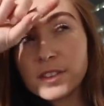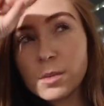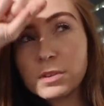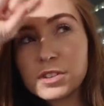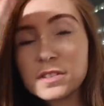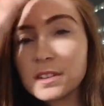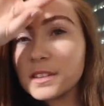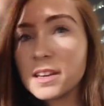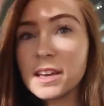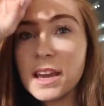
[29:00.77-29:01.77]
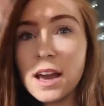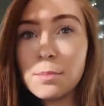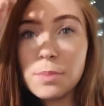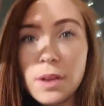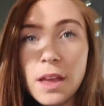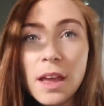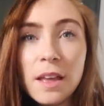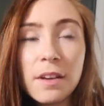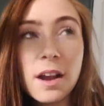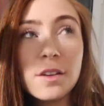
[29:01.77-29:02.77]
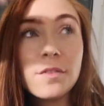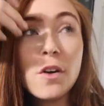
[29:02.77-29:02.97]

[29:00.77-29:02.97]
the pictures. There's like a gap, they're kind of